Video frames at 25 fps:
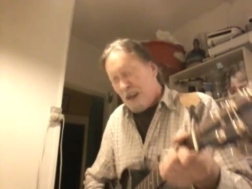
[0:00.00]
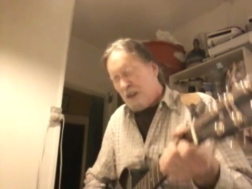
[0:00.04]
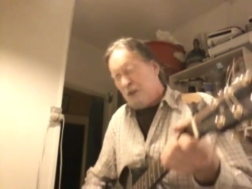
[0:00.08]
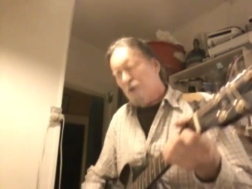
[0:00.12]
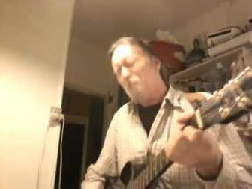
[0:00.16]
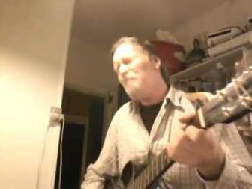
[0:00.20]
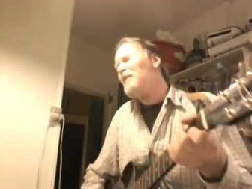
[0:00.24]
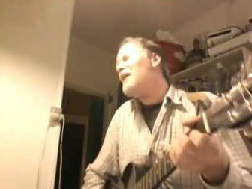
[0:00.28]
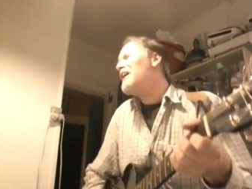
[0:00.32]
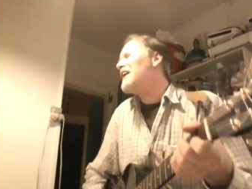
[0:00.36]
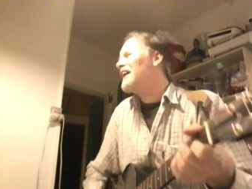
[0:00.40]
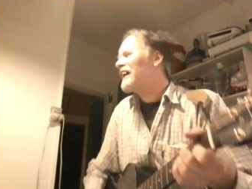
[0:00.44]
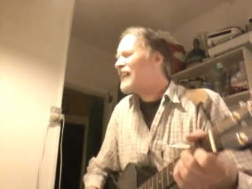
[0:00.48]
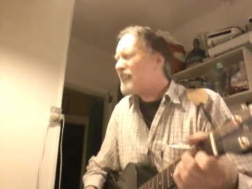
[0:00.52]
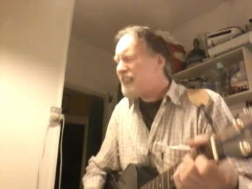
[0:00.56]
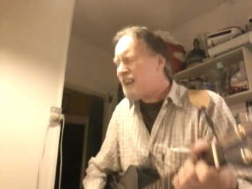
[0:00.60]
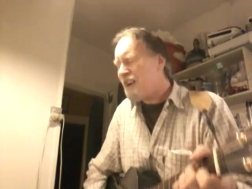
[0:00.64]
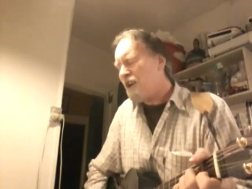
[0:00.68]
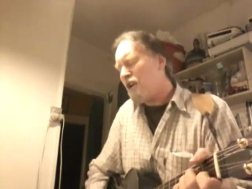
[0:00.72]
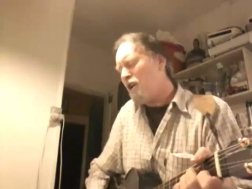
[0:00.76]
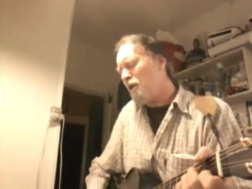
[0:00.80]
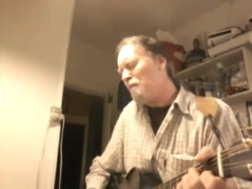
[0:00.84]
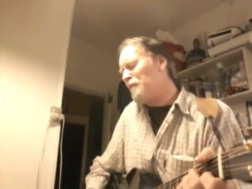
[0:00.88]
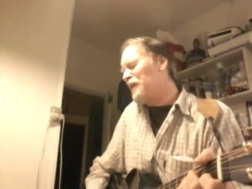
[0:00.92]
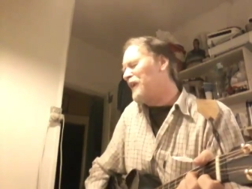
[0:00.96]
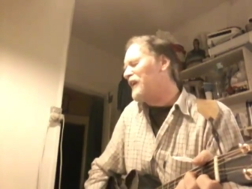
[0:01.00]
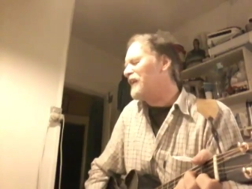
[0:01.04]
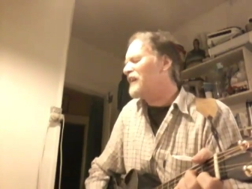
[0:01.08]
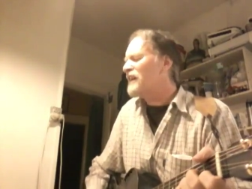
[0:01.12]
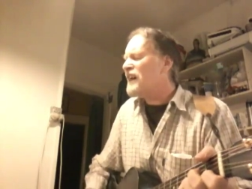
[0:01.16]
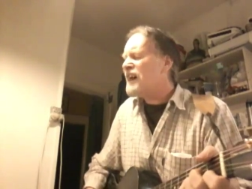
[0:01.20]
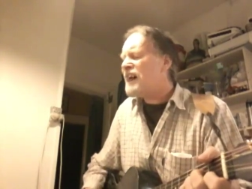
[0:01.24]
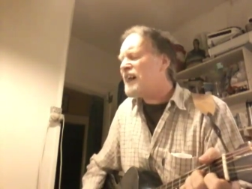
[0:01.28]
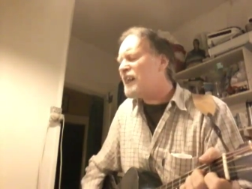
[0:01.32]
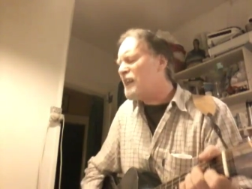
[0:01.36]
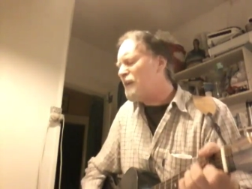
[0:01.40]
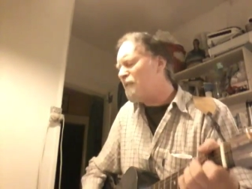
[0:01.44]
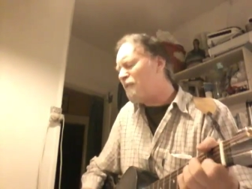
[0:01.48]
you may call me
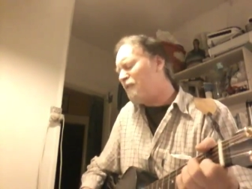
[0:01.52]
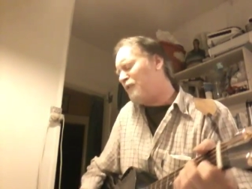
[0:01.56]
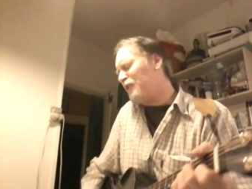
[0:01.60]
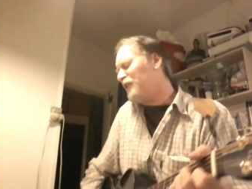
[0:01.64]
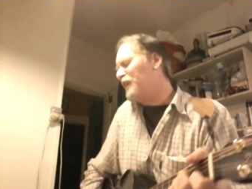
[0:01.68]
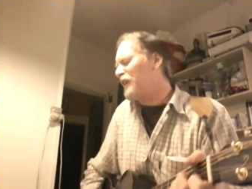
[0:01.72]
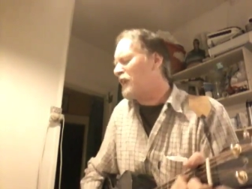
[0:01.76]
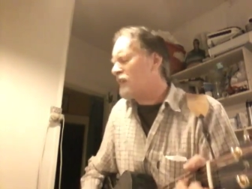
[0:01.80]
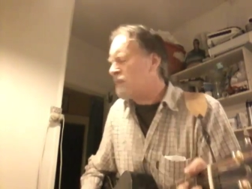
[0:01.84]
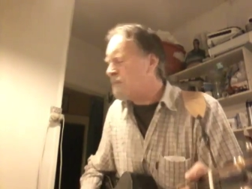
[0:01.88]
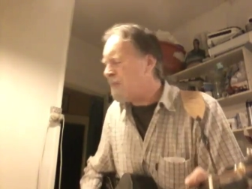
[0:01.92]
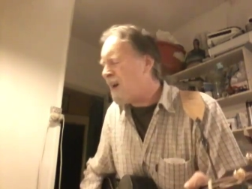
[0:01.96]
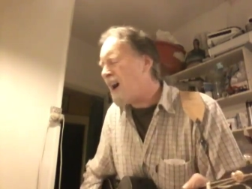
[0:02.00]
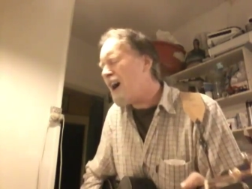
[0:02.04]
anything,